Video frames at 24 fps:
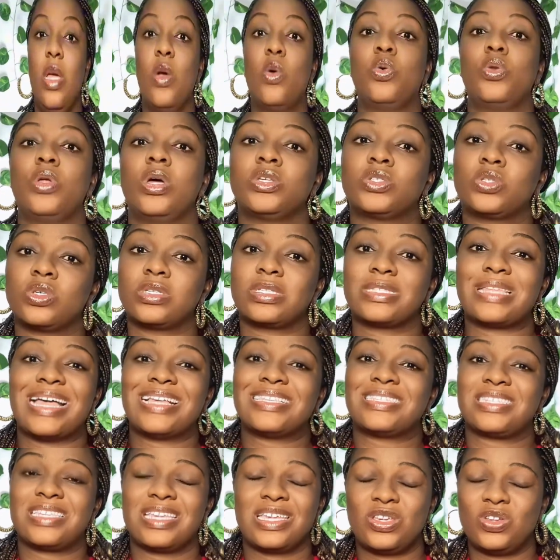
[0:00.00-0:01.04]
could also
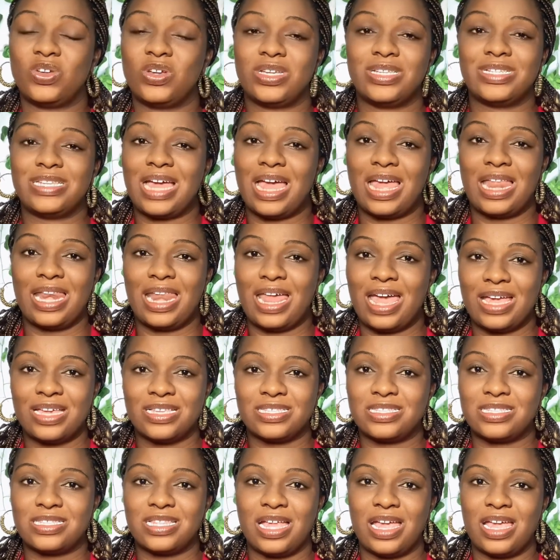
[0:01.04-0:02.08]
start seeing you in that
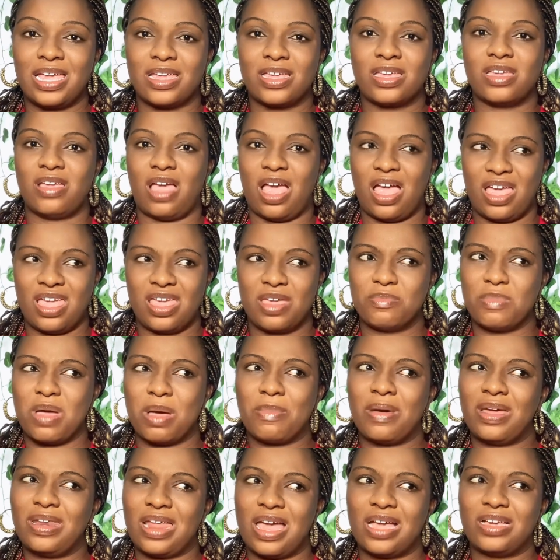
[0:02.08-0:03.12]
light, like, im
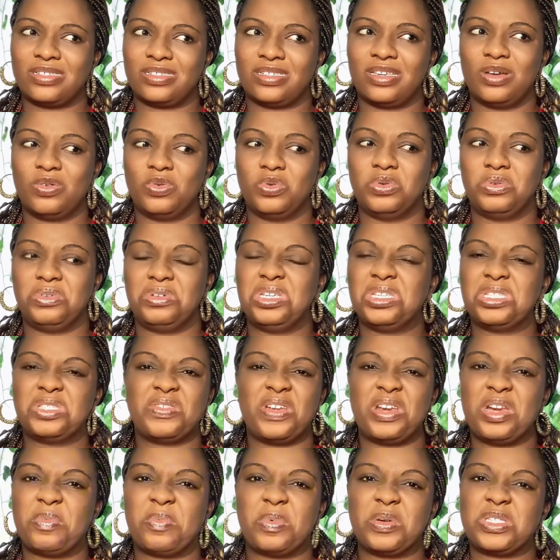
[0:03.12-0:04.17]
mama na asewo. It's
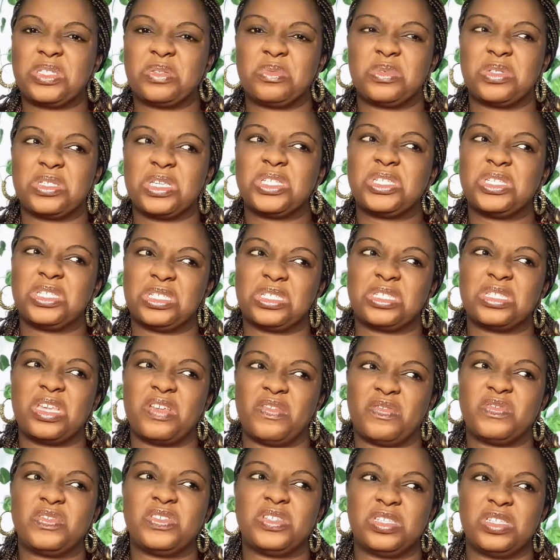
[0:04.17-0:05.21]
very possible say she sef
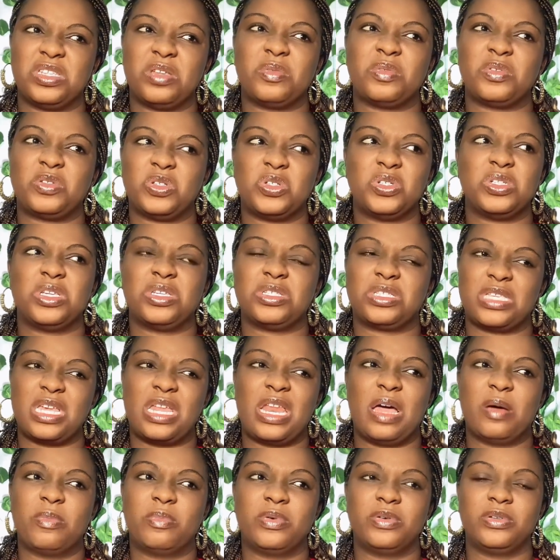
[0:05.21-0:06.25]
she dey sell
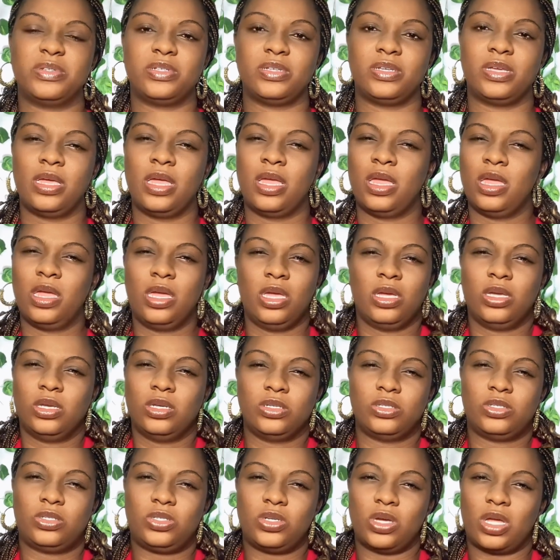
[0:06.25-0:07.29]
her body.
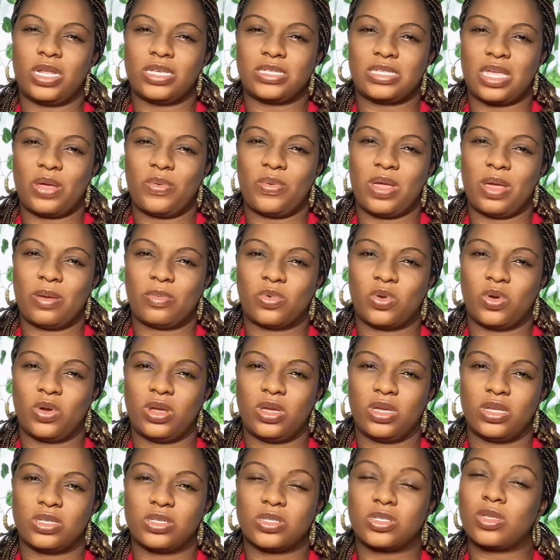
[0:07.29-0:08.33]
Do you understand where I'm
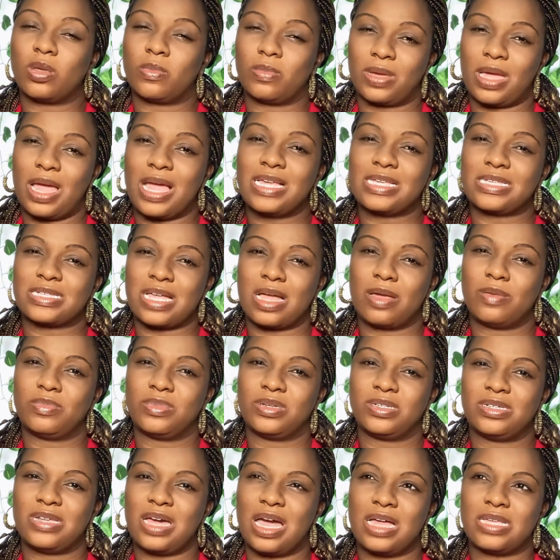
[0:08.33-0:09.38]
going? Some guys can be
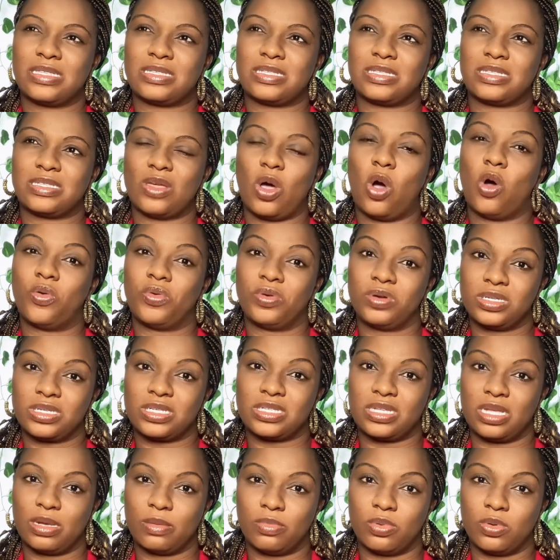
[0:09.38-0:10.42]
that
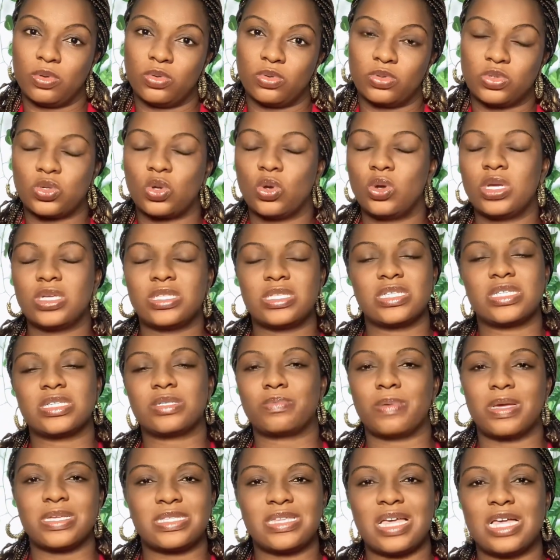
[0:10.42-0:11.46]
unreasonable, so it is
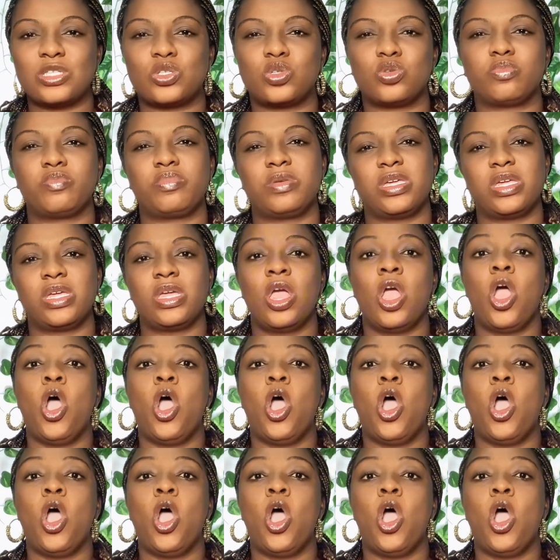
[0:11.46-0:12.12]
better to be